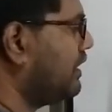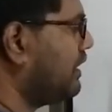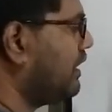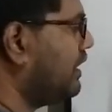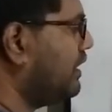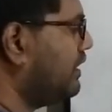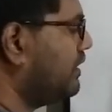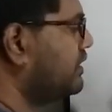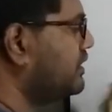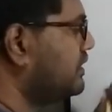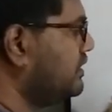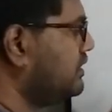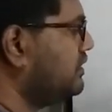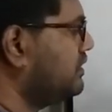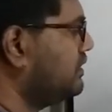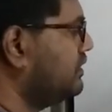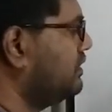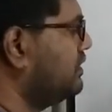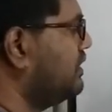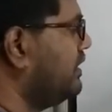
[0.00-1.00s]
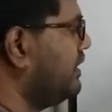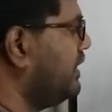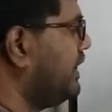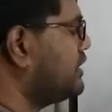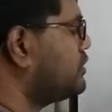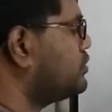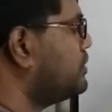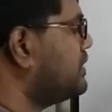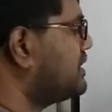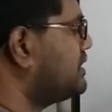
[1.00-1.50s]
argon,
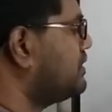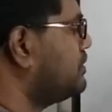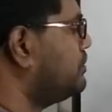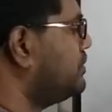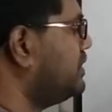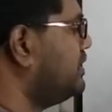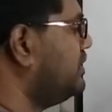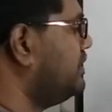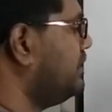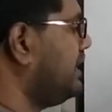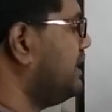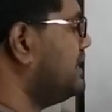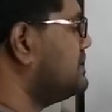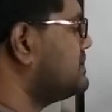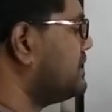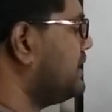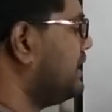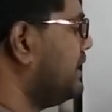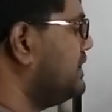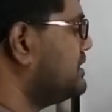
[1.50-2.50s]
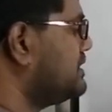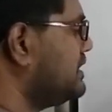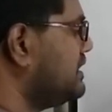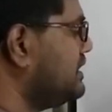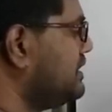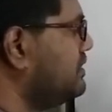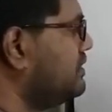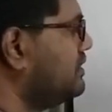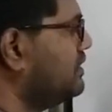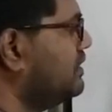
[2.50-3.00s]
atomic number is
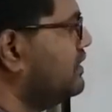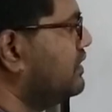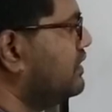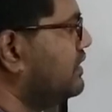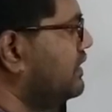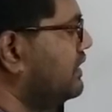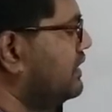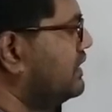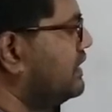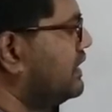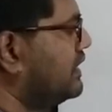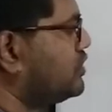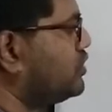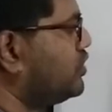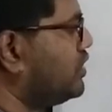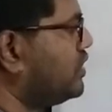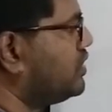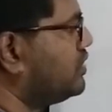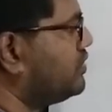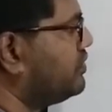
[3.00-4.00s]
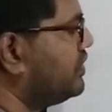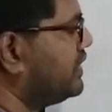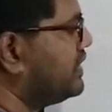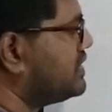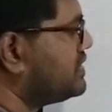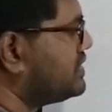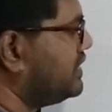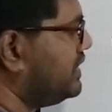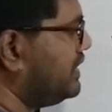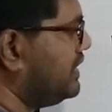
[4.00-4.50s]
18, electronic
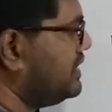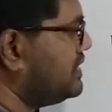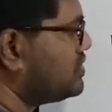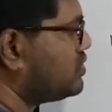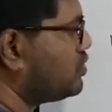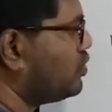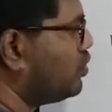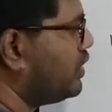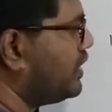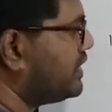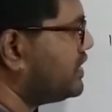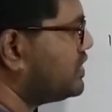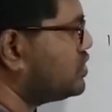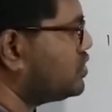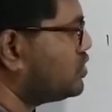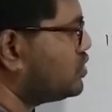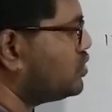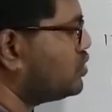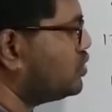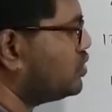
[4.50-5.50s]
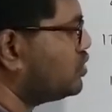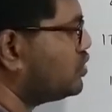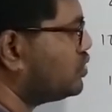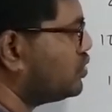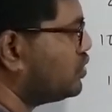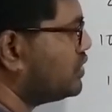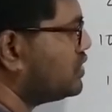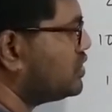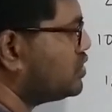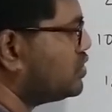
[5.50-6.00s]
configuration is 1s2,
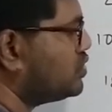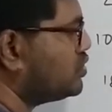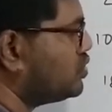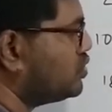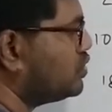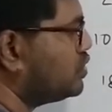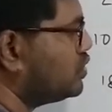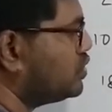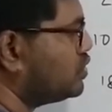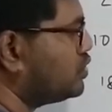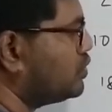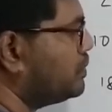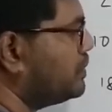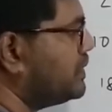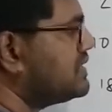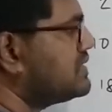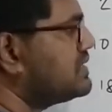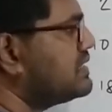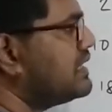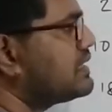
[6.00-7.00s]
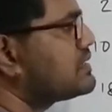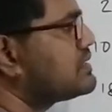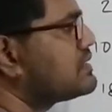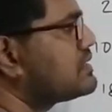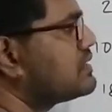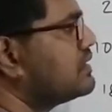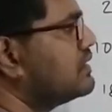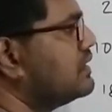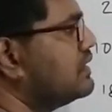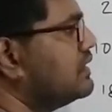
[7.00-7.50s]
2s2,
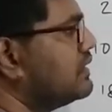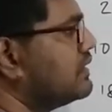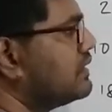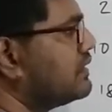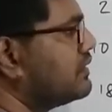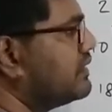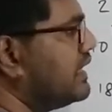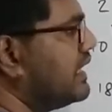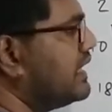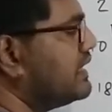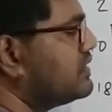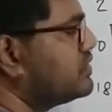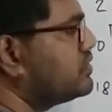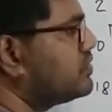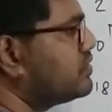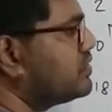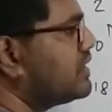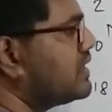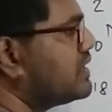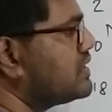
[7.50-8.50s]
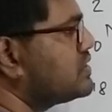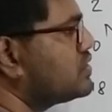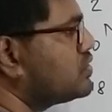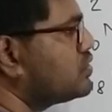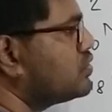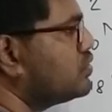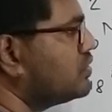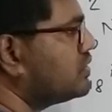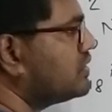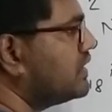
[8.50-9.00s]
2p6. Then
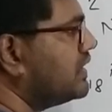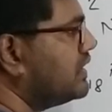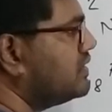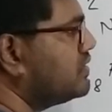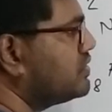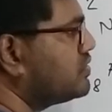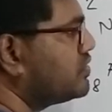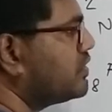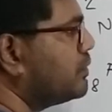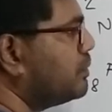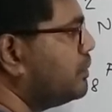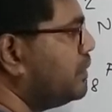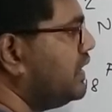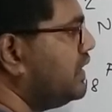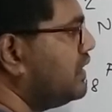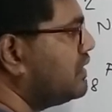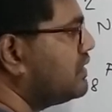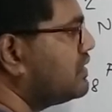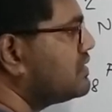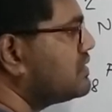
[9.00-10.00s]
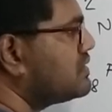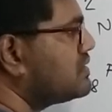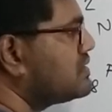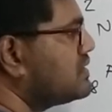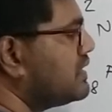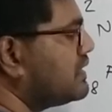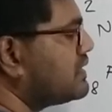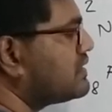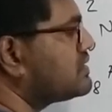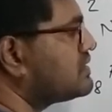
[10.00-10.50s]
3s2, then
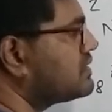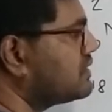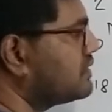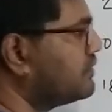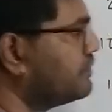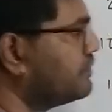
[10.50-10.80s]
3p6.